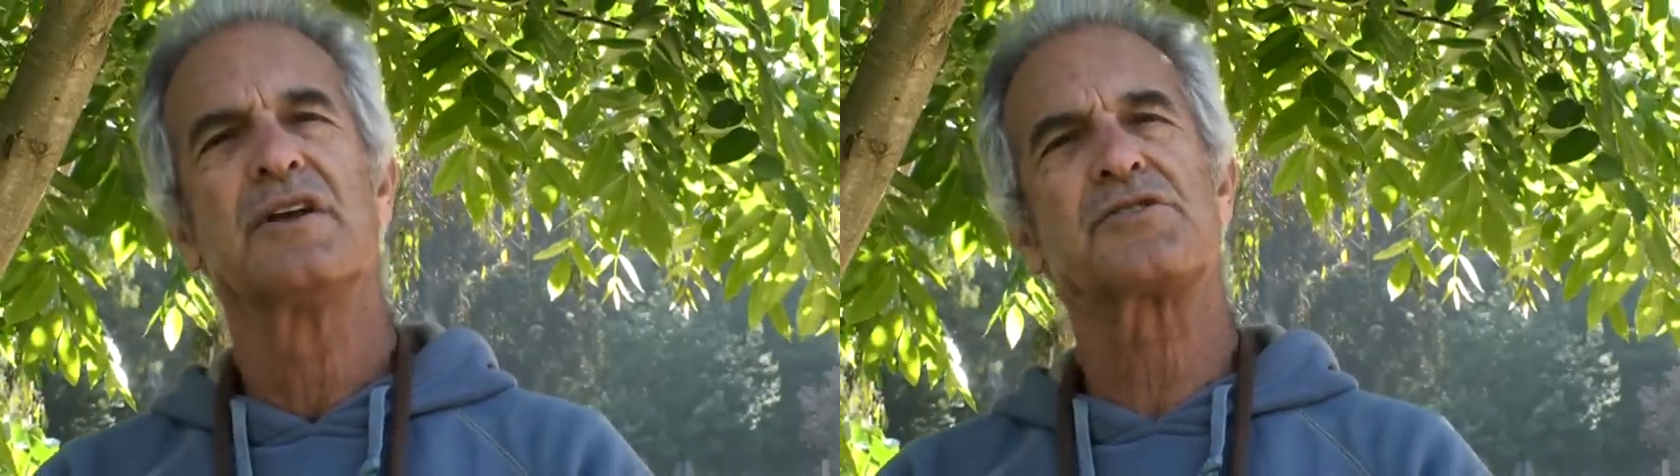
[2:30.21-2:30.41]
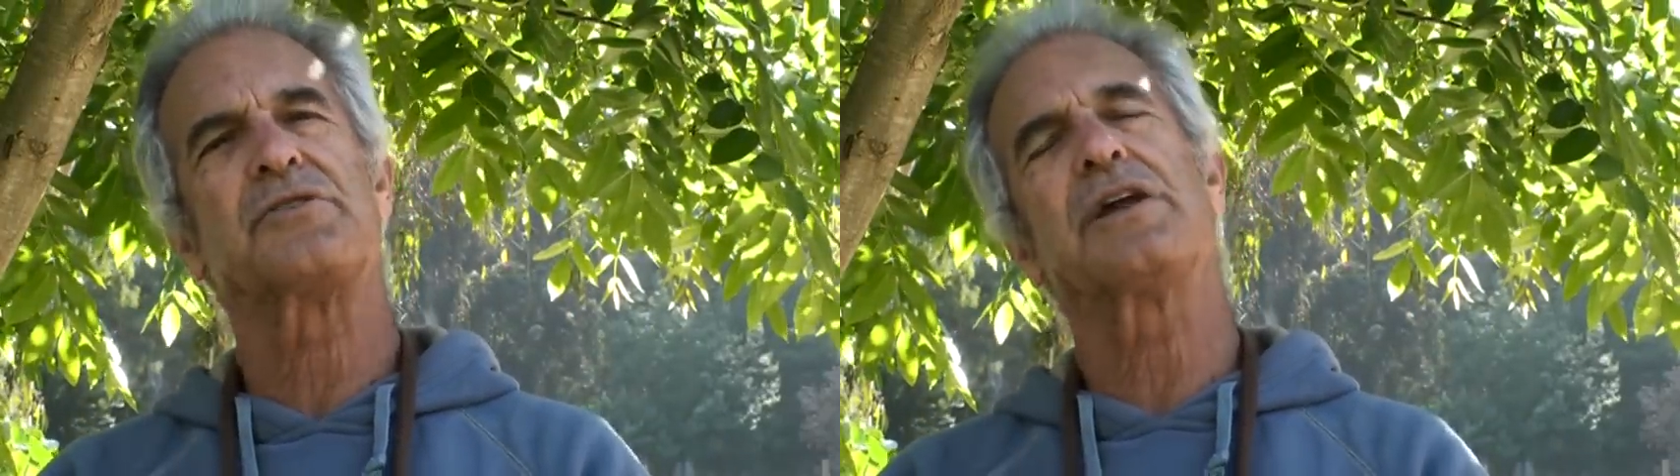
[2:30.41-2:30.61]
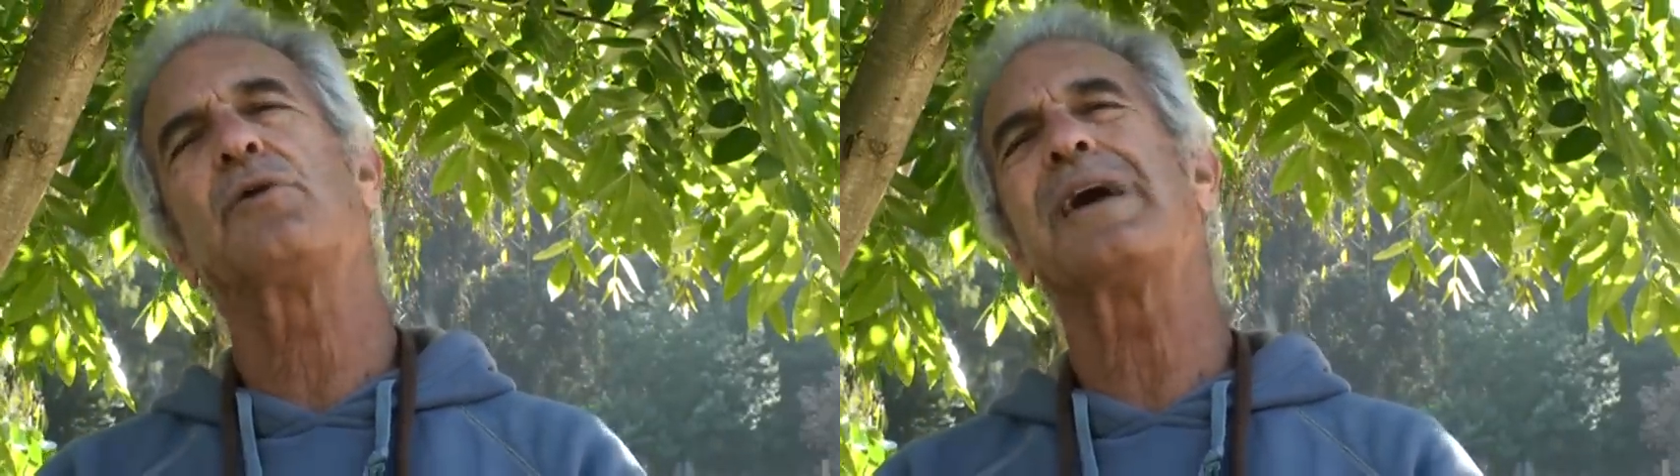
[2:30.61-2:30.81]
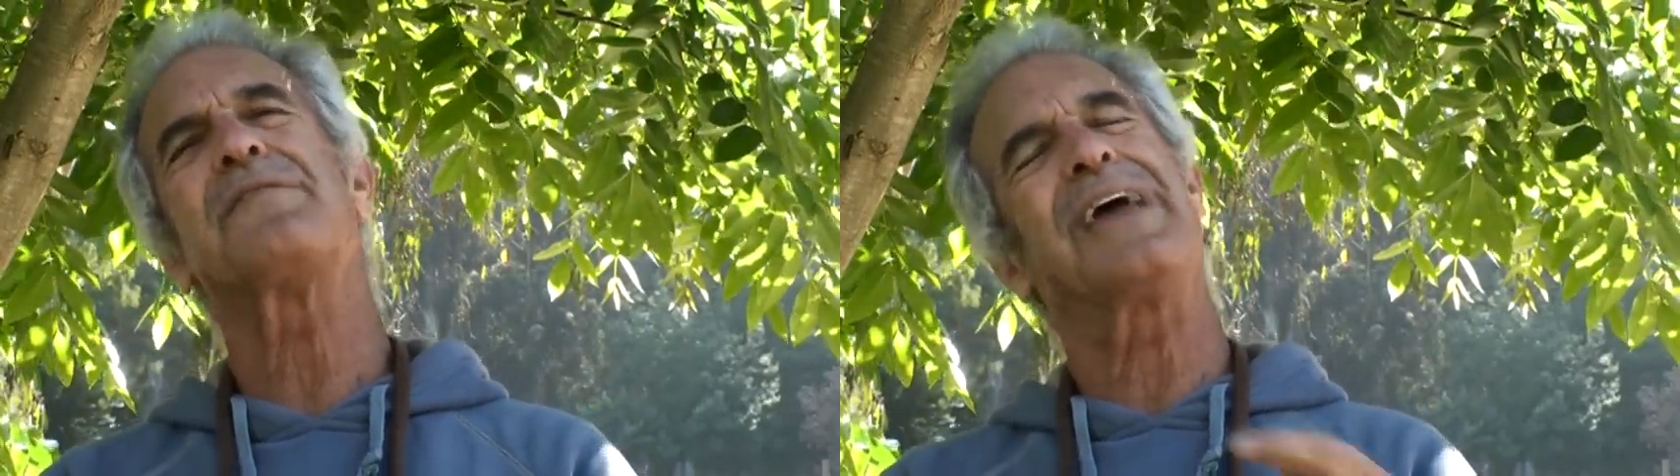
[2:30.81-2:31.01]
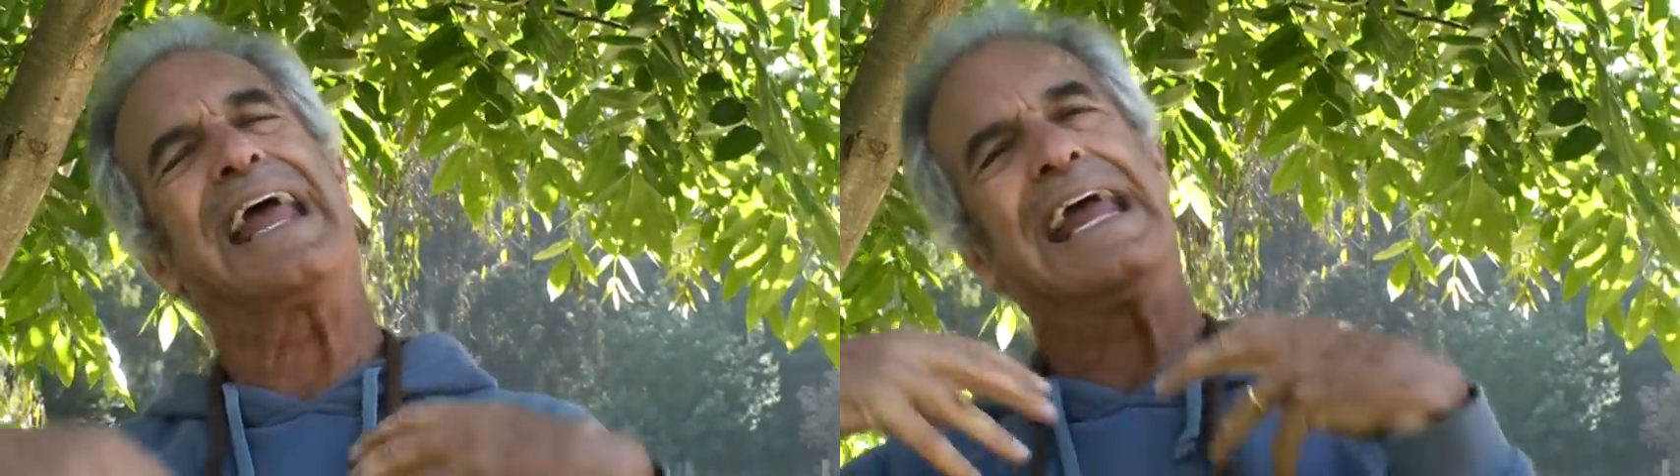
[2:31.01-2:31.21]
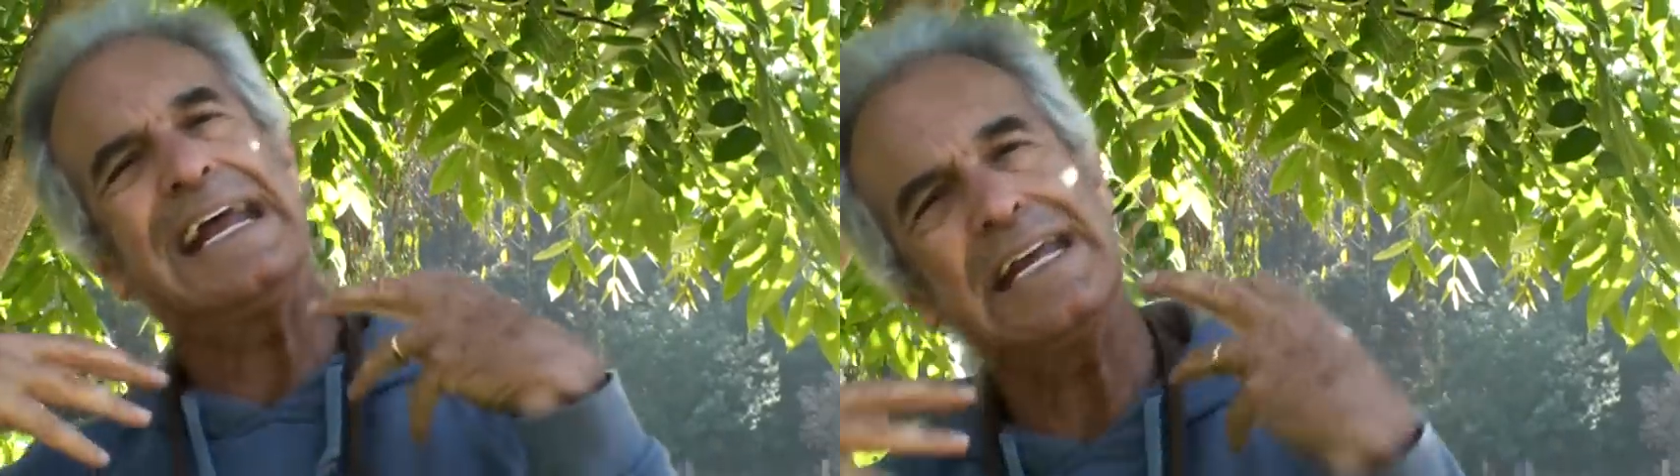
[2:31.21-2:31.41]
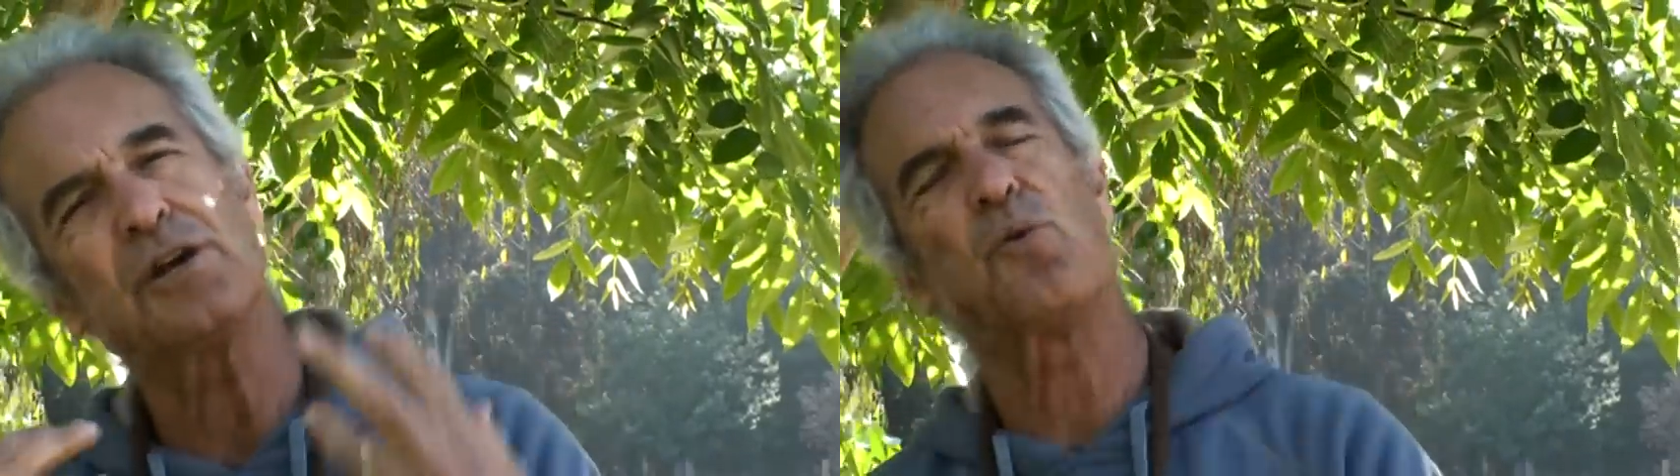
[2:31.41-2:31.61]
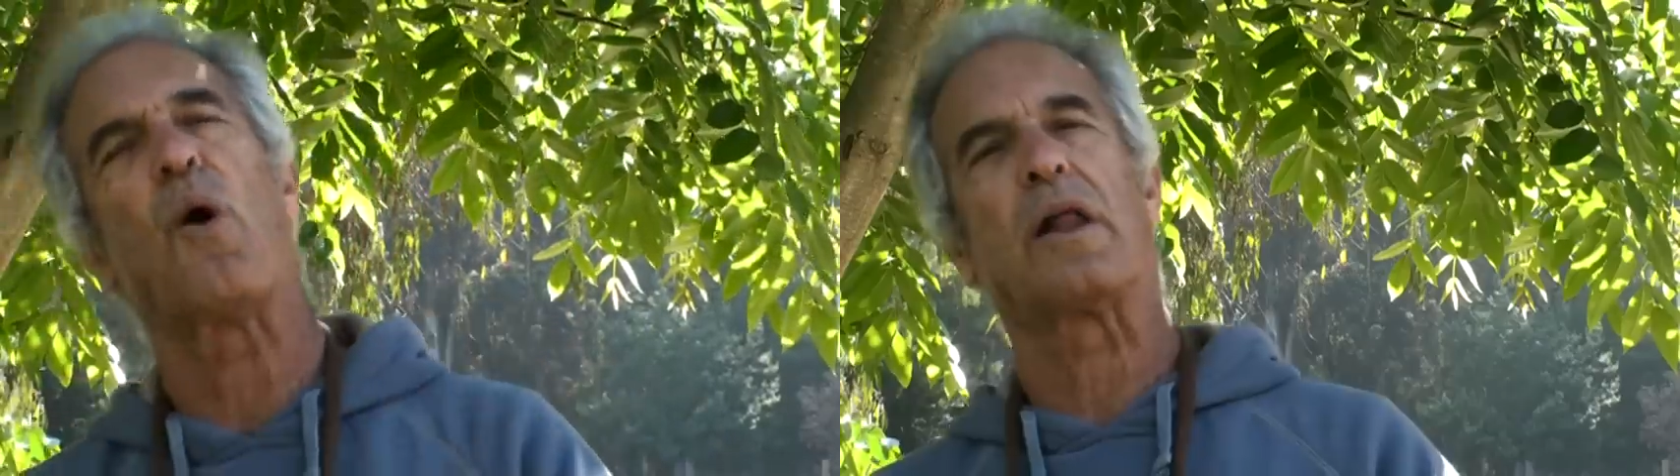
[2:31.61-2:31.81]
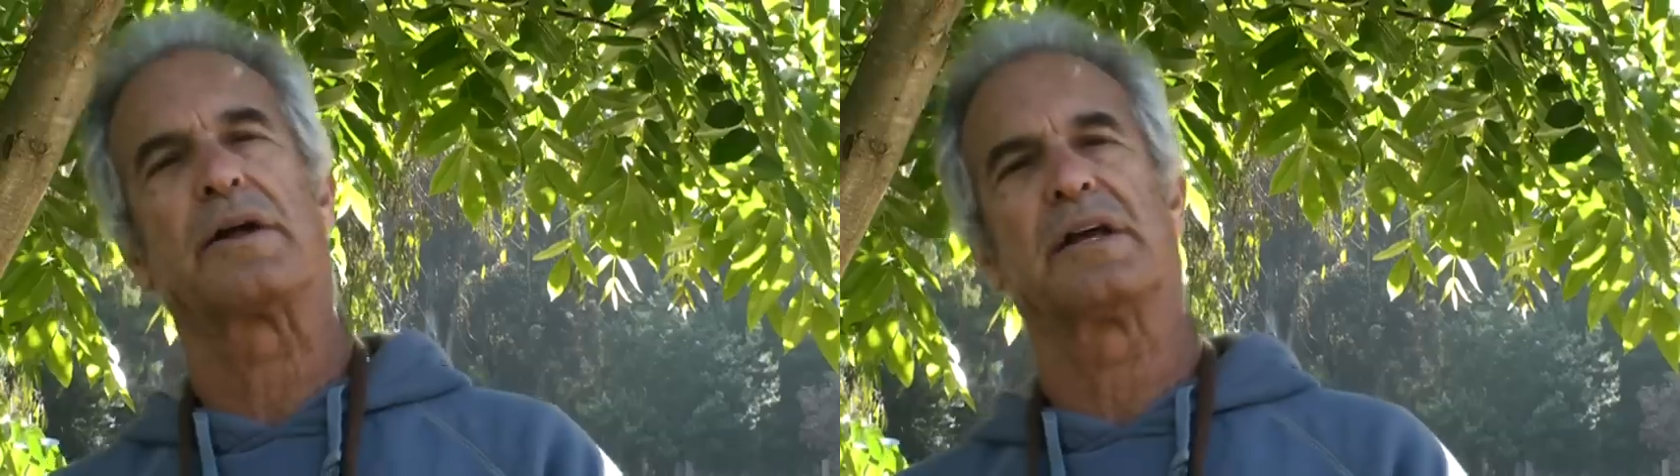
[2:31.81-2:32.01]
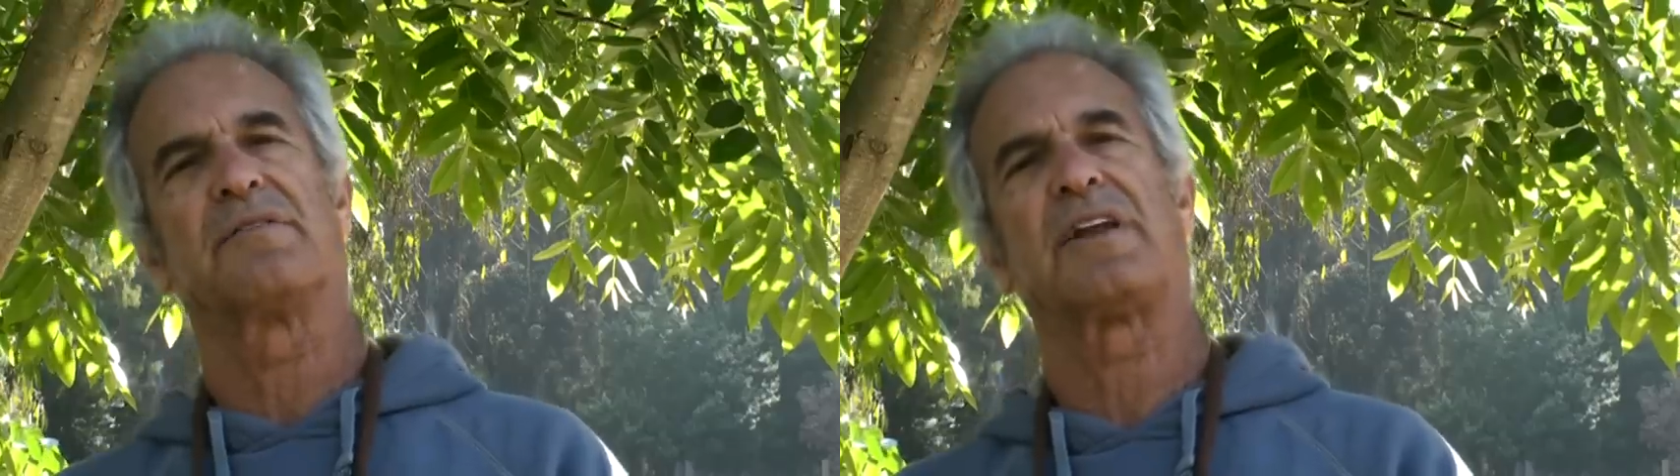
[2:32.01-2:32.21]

So they don't have any quality